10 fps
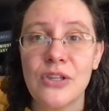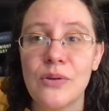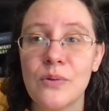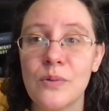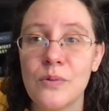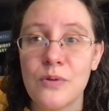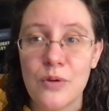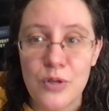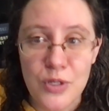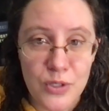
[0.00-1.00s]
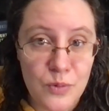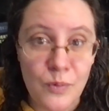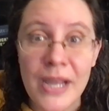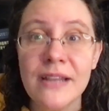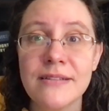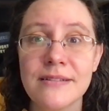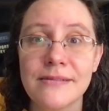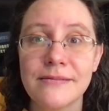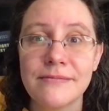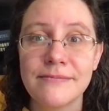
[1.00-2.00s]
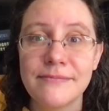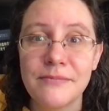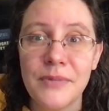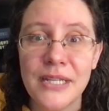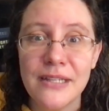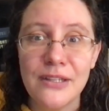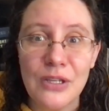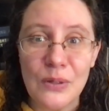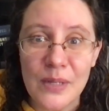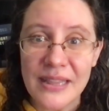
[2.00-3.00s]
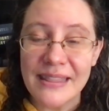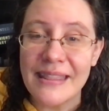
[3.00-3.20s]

You just write when you get